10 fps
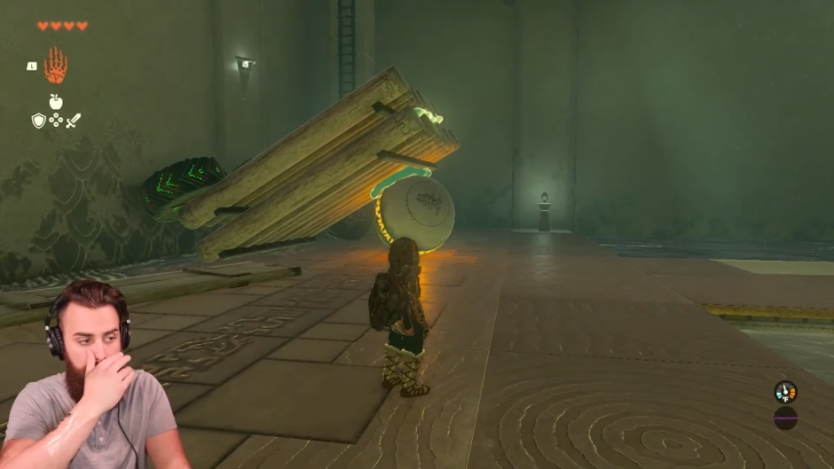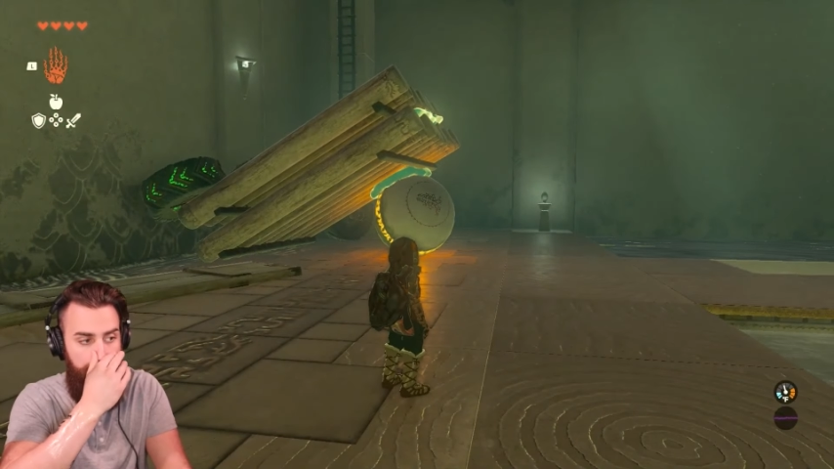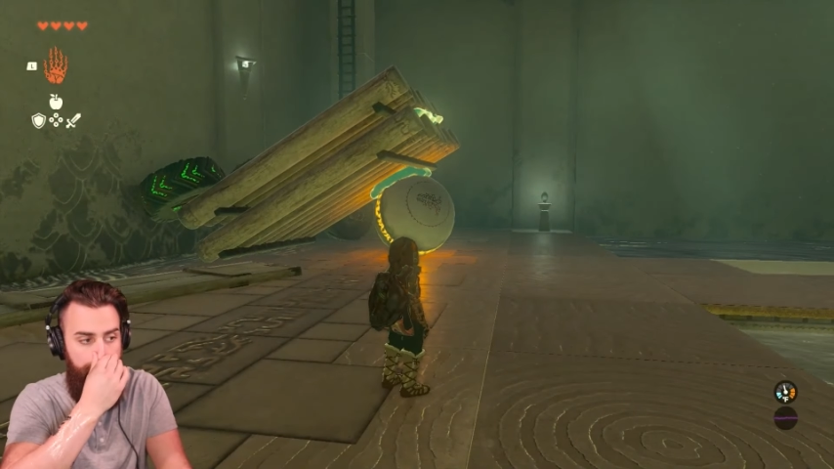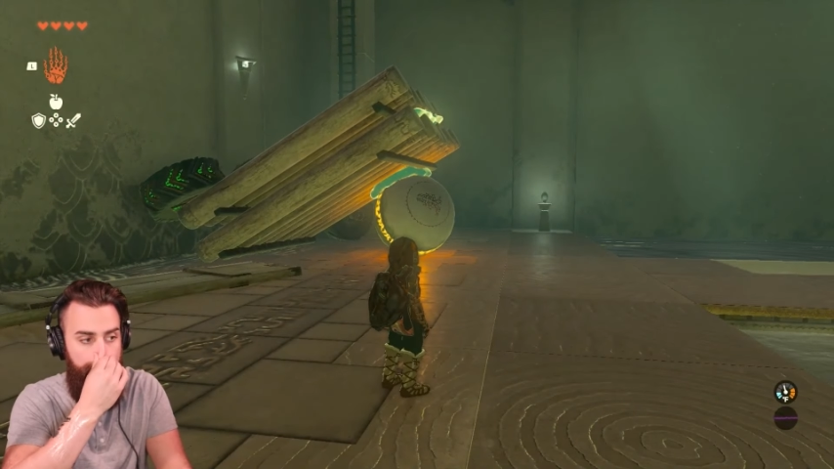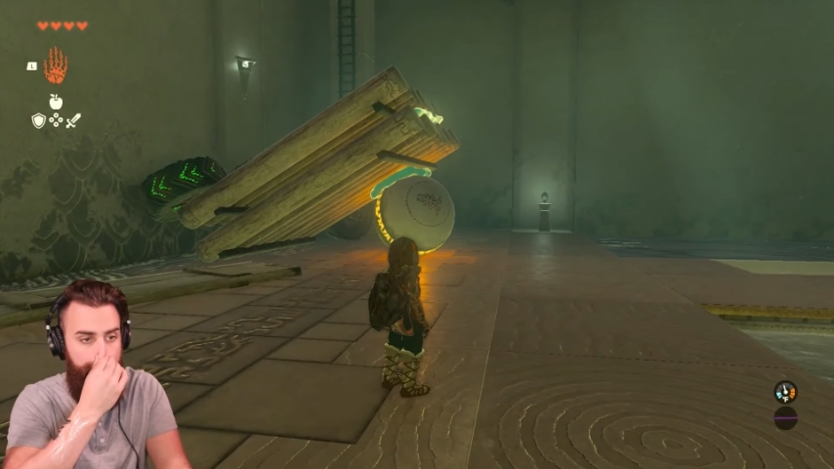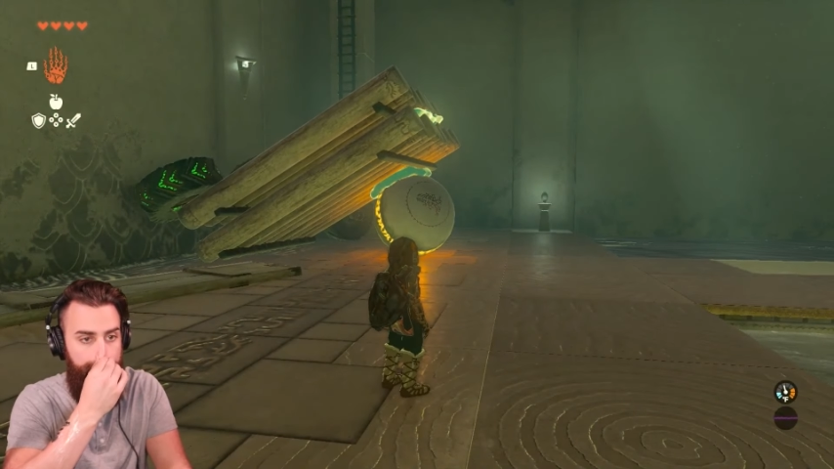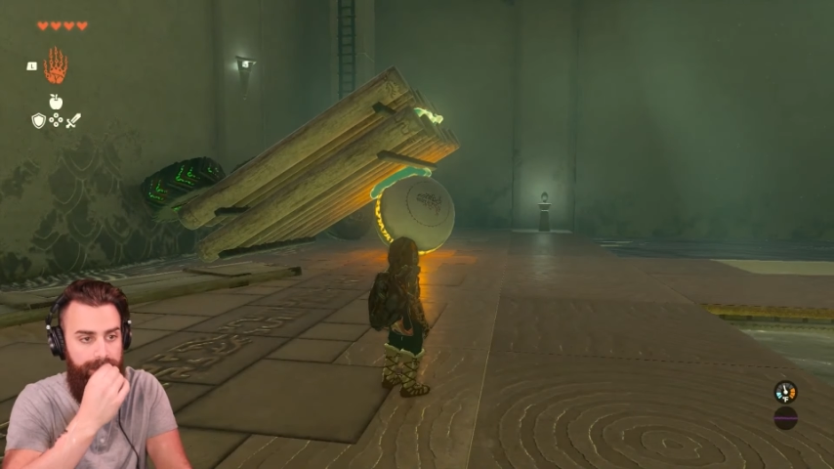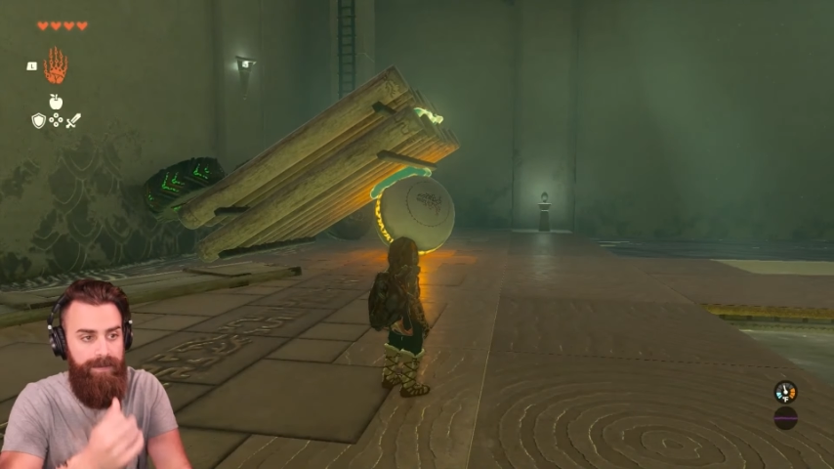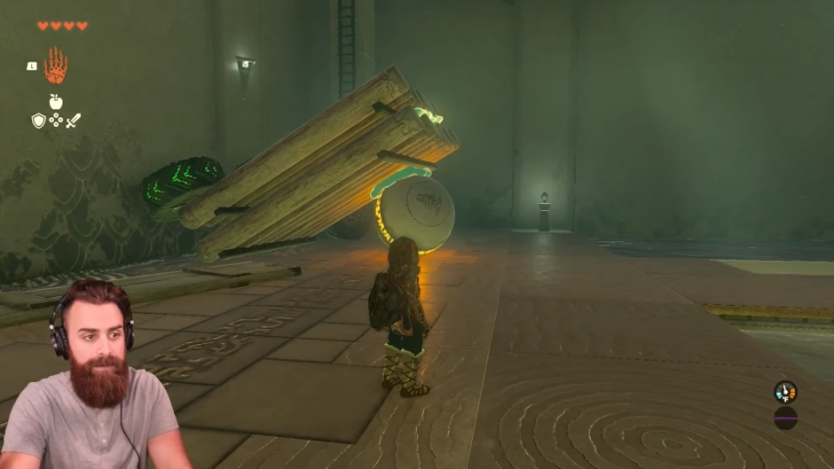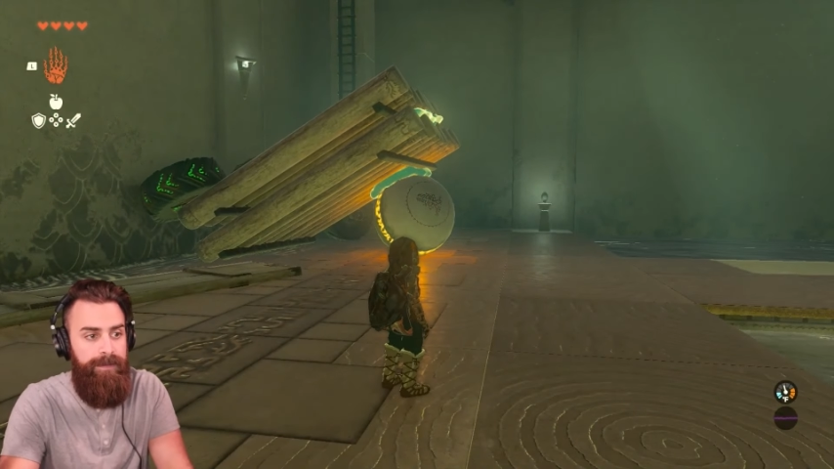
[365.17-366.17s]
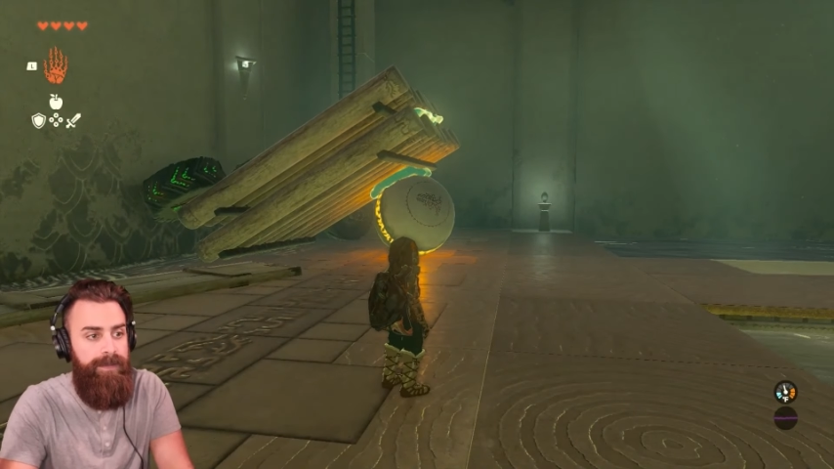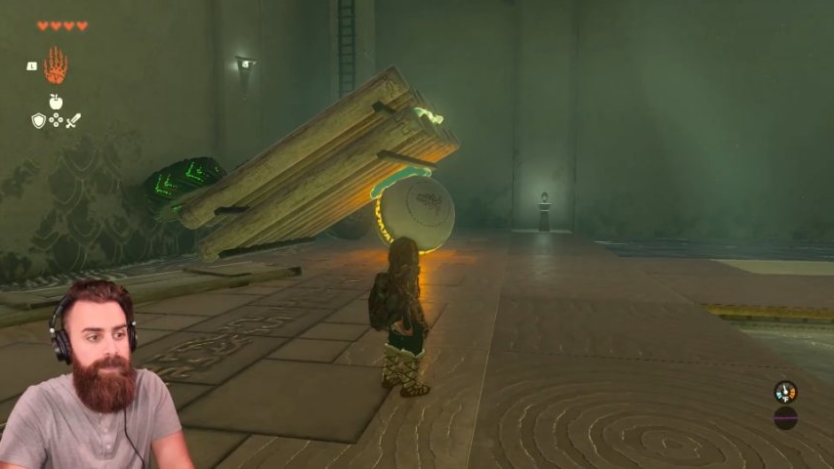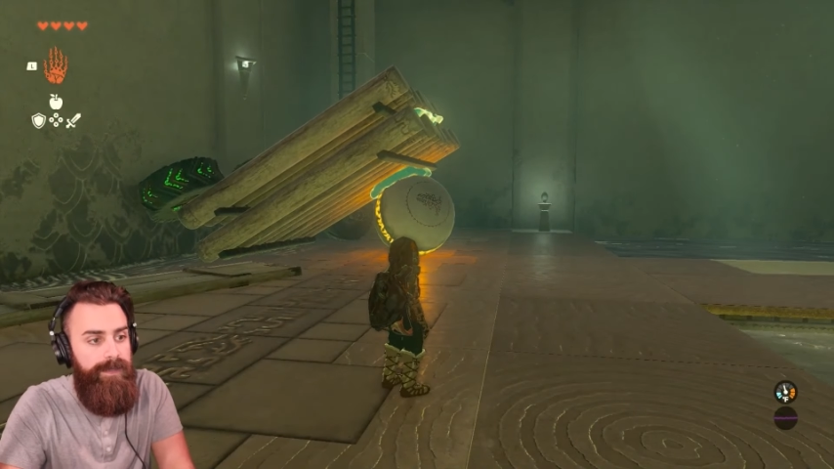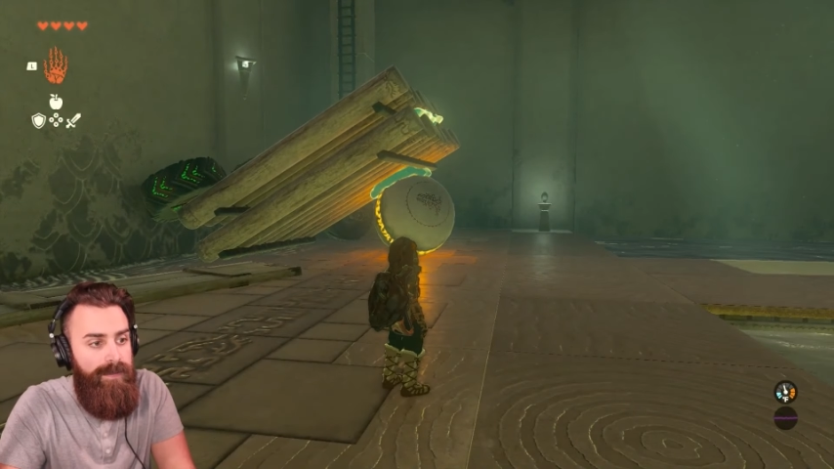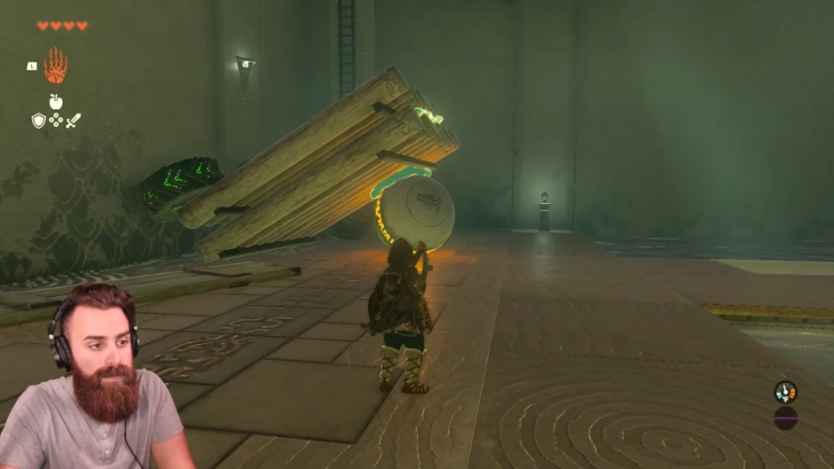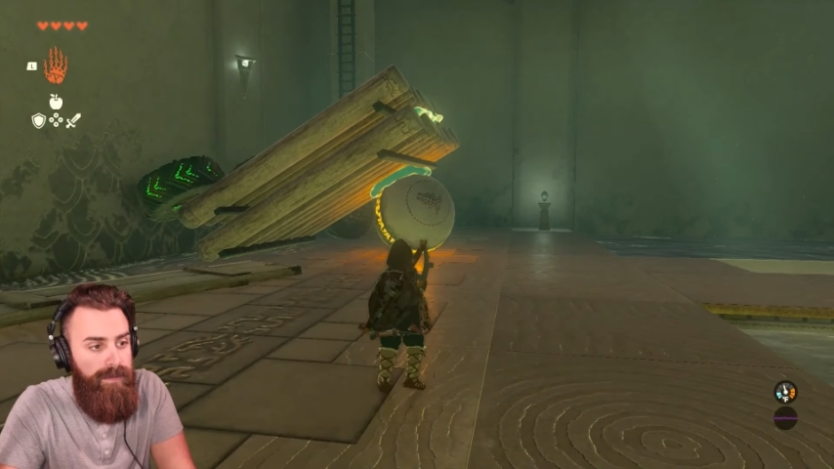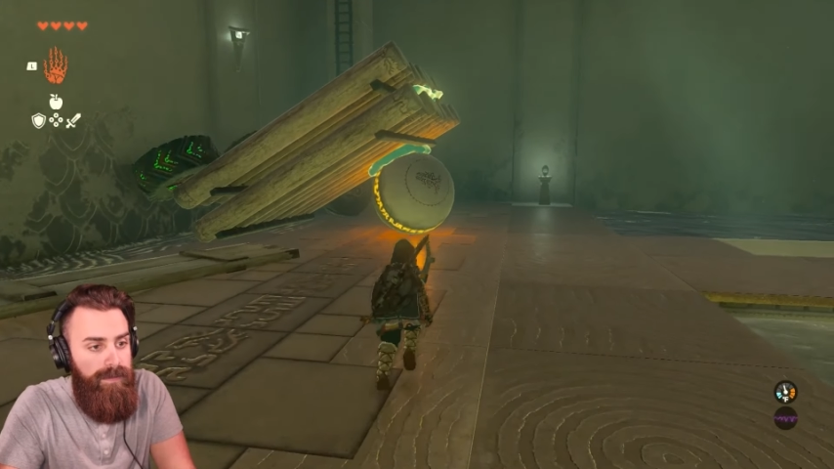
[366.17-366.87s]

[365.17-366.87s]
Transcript: No one is speaking in this clip.